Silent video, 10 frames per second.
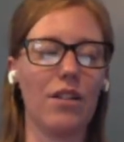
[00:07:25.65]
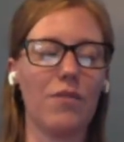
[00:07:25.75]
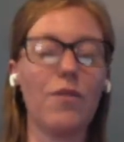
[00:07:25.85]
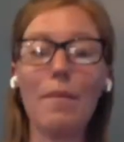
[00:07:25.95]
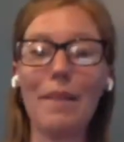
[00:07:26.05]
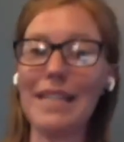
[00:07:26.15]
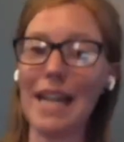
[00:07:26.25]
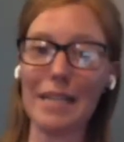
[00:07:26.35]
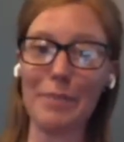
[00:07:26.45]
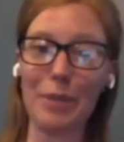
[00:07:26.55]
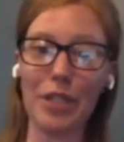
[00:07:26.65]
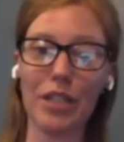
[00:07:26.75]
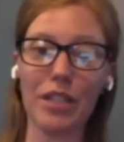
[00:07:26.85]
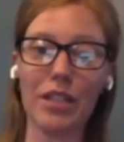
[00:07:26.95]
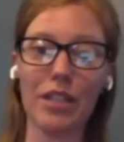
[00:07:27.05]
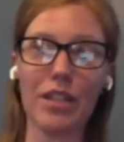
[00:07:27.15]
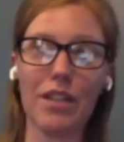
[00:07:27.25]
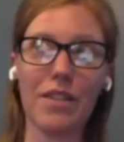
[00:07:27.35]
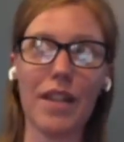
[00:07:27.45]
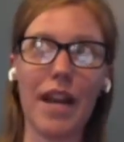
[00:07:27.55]
from my textbook
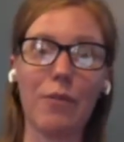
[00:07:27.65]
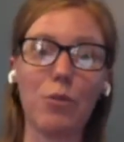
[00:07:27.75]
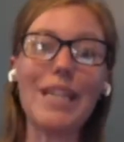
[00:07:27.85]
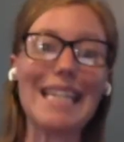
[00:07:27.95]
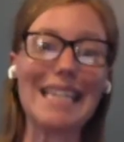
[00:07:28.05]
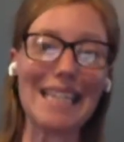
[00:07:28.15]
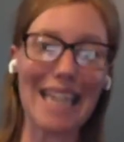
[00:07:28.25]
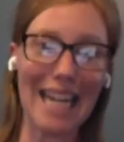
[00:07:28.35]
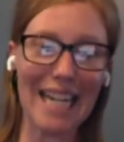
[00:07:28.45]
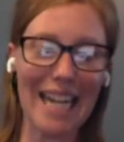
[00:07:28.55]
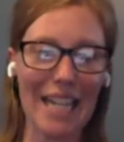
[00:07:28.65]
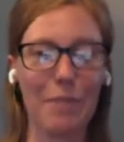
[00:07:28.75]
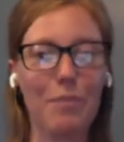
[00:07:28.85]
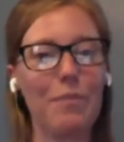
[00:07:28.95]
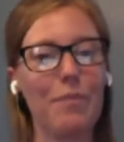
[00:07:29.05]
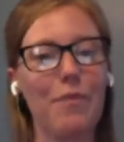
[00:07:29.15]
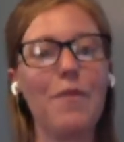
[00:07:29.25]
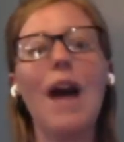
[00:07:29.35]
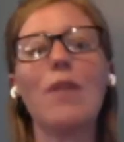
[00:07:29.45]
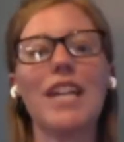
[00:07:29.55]
that I really like as a
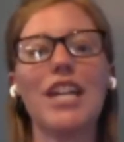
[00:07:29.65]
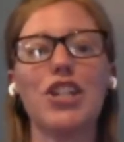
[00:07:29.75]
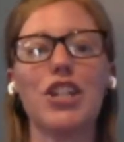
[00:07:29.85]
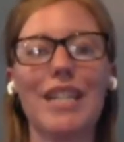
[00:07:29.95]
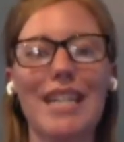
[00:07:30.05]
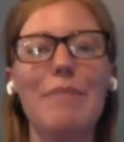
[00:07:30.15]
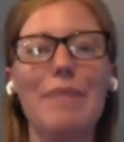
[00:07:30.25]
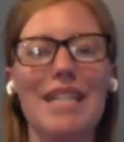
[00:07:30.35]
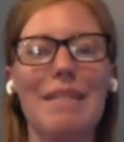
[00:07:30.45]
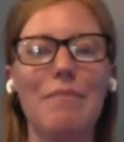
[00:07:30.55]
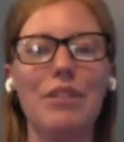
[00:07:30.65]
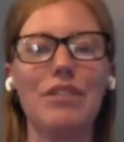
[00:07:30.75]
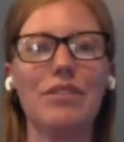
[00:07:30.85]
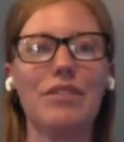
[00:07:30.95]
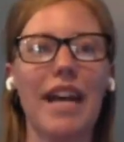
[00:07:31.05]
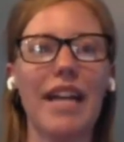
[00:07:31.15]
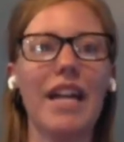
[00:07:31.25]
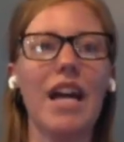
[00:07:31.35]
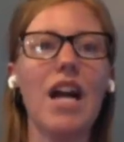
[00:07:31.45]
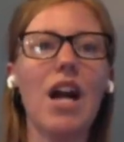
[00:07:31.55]
foundation to keep it simple, right?
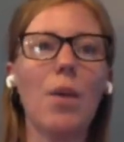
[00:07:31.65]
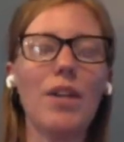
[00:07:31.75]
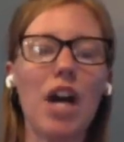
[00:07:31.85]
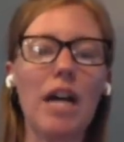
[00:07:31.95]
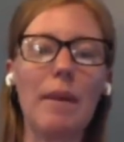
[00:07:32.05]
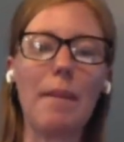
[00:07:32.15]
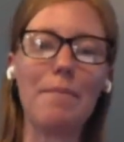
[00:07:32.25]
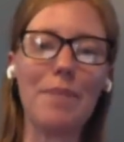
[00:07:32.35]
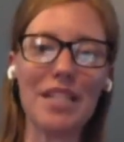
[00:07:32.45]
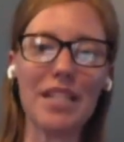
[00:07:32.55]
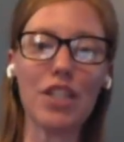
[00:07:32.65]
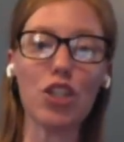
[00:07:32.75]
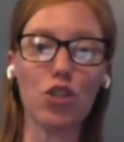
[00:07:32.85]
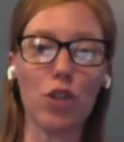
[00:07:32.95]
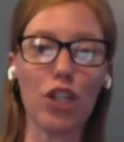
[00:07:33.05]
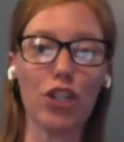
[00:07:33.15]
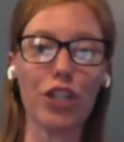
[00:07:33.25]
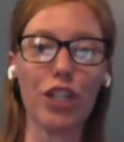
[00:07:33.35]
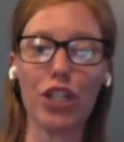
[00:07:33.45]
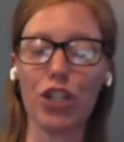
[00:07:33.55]
We talk about business structure
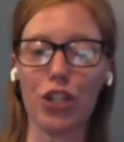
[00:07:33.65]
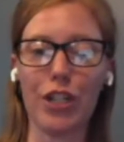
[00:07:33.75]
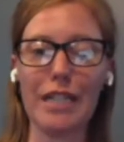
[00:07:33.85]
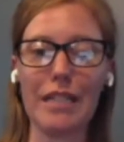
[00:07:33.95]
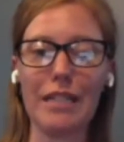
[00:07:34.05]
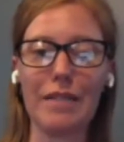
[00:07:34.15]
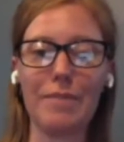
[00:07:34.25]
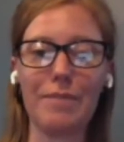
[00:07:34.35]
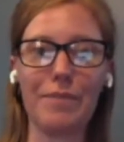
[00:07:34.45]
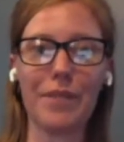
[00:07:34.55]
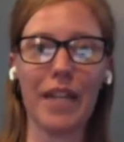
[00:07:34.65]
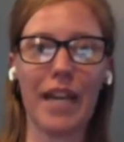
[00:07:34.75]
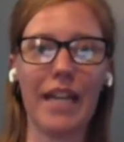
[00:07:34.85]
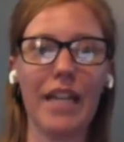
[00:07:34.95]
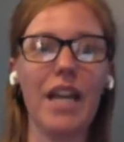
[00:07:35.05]
and insurance, okay?